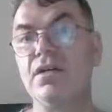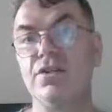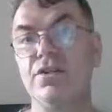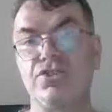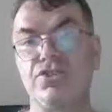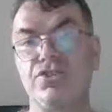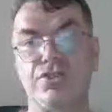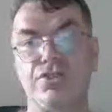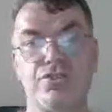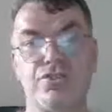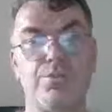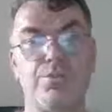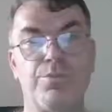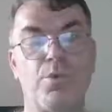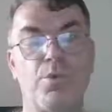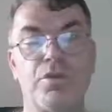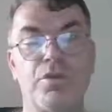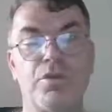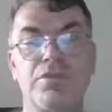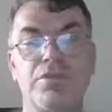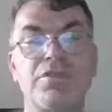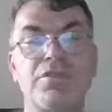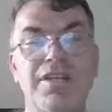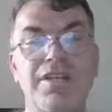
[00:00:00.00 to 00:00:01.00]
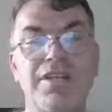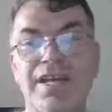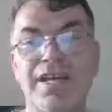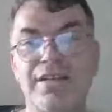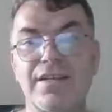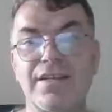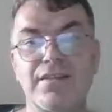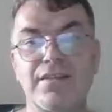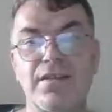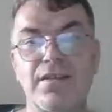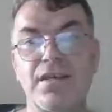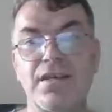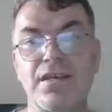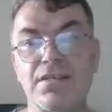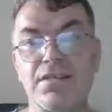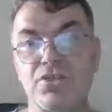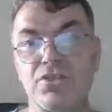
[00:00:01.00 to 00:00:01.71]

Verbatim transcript: just the word clicked uh,